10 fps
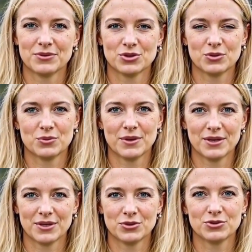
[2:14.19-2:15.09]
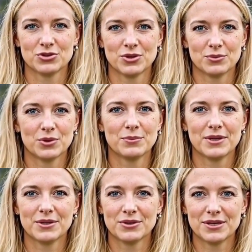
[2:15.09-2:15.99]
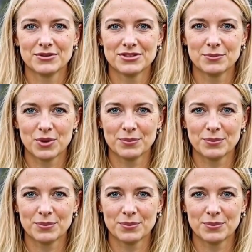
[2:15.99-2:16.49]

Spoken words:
2. A new screen will appear. Click the small